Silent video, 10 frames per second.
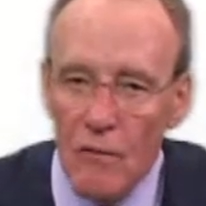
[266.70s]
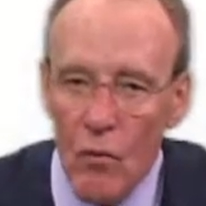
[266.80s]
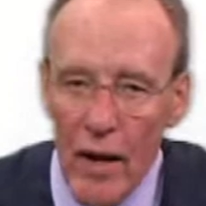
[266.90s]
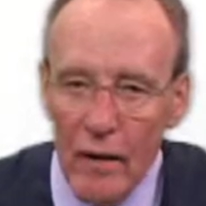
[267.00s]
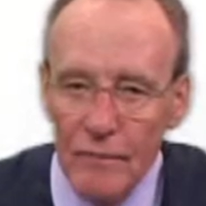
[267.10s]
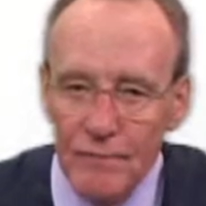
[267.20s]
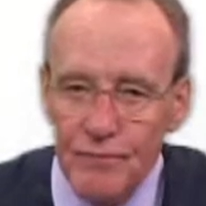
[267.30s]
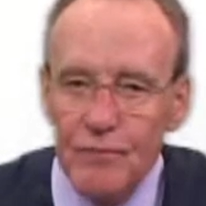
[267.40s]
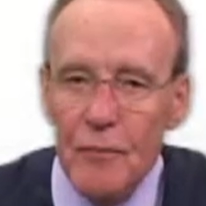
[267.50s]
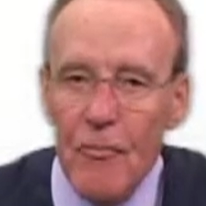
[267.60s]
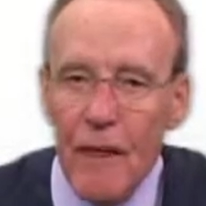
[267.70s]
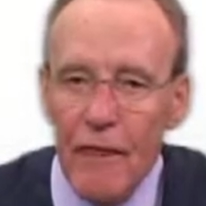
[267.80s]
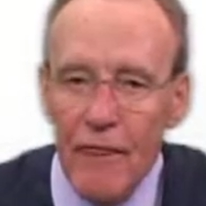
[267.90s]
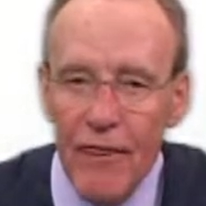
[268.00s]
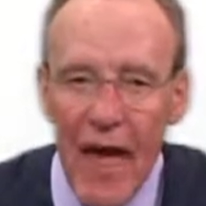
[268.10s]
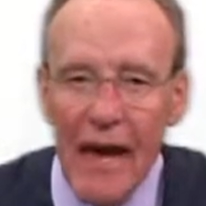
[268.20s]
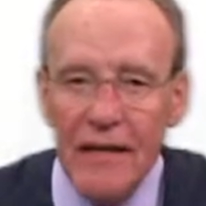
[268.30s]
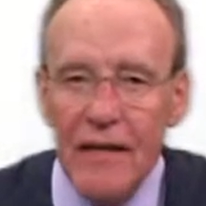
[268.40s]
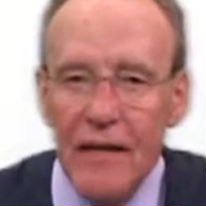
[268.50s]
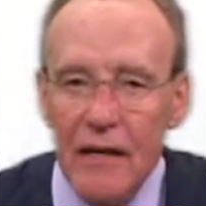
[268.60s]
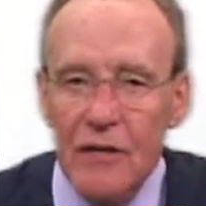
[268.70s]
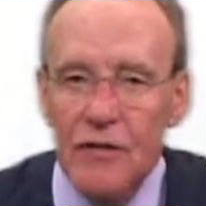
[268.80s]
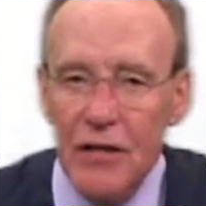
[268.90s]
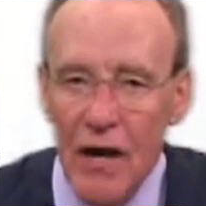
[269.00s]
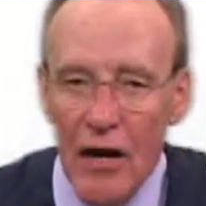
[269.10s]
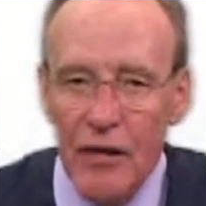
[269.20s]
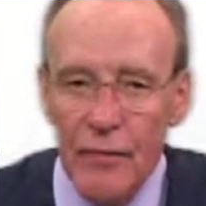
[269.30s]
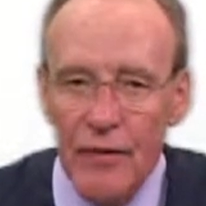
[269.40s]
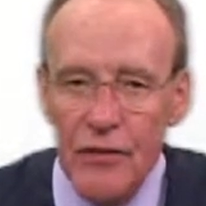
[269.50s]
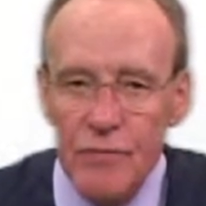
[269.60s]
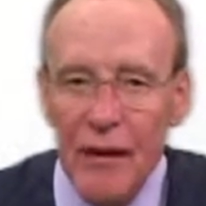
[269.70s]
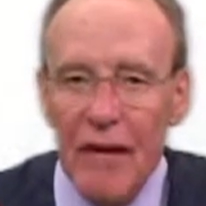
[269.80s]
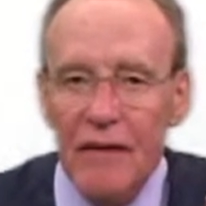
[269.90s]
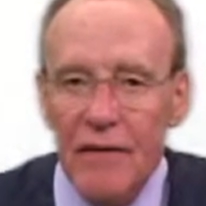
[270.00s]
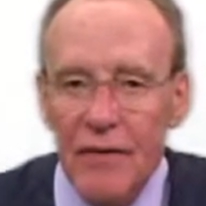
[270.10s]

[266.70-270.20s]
Well, that is an argument that's made.